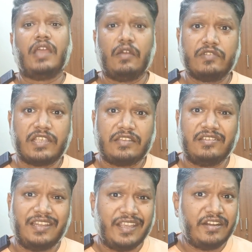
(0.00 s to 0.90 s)
I was
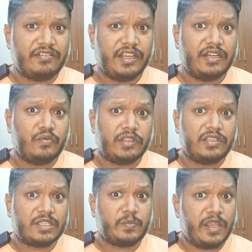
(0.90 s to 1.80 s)
actually intrigued
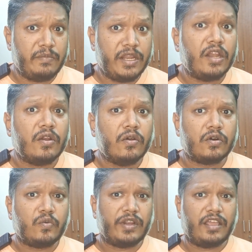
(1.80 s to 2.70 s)
with the spearmint
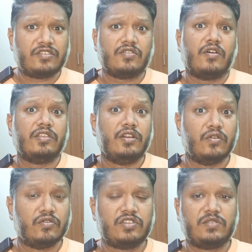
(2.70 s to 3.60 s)
note when I saw the
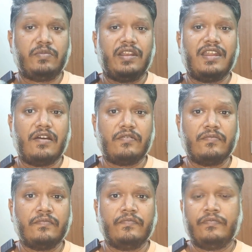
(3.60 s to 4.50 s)
notes
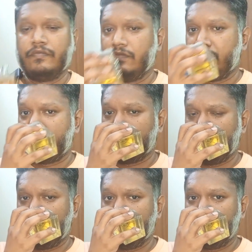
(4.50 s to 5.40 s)
breakdown.
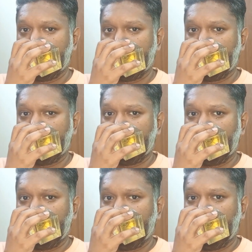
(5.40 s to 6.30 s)
So
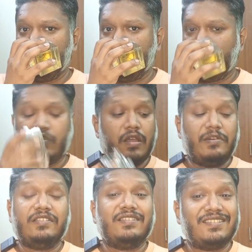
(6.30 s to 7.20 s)

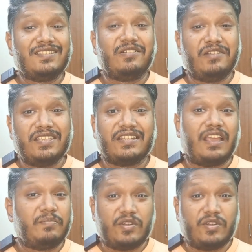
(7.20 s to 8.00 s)
probably this is the reason I